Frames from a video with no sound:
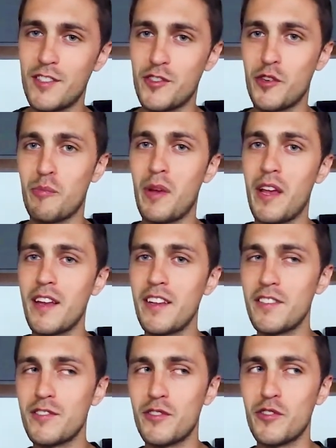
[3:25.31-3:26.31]
as you're
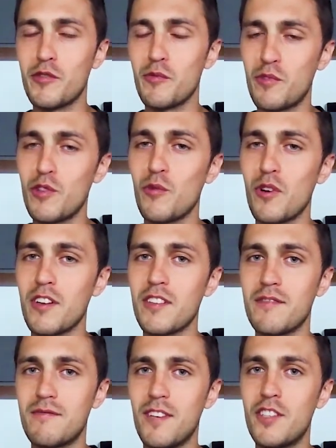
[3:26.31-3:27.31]
panning, so you're going to want
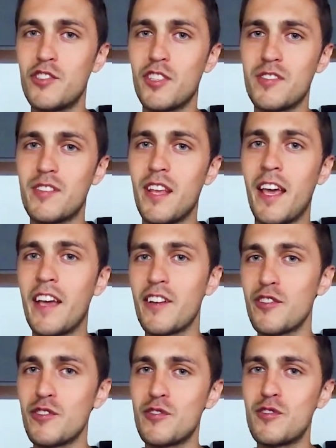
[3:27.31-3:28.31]
to adjust the
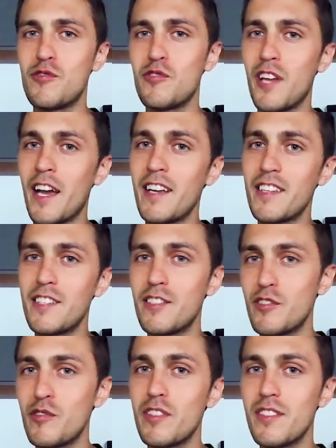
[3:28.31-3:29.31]
angle to 90
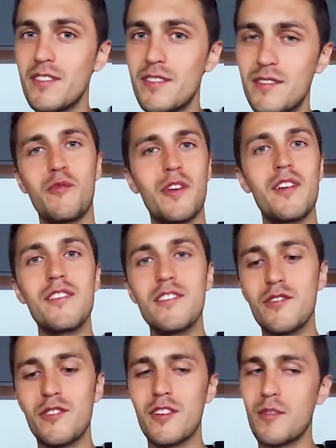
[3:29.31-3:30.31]
degrees. From there,
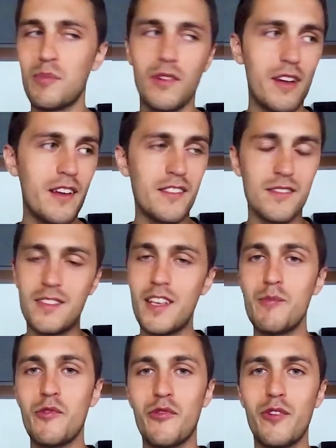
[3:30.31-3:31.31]
you can apply the
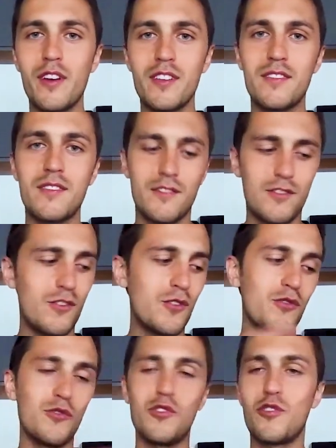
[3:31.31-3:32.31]
same effect
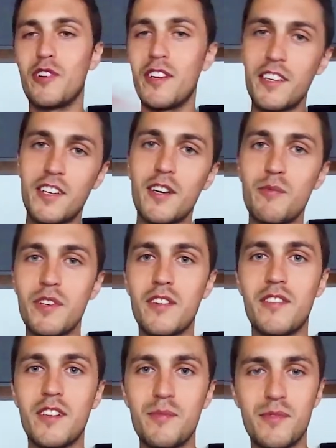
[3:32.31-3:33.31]
to your incoming
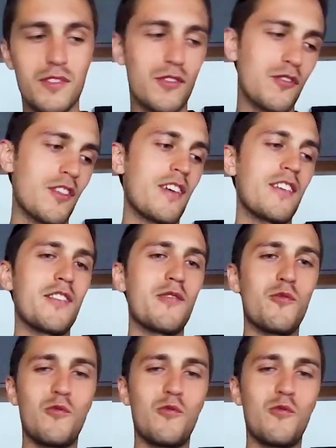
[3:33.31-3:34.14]
clip so that it